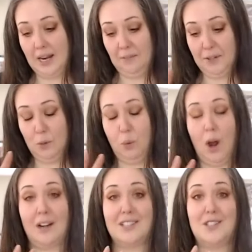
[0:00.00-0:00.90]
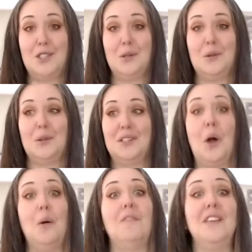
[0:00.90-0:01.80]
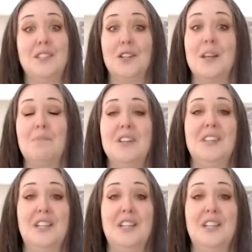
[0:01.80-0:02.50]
if you want to know if these are something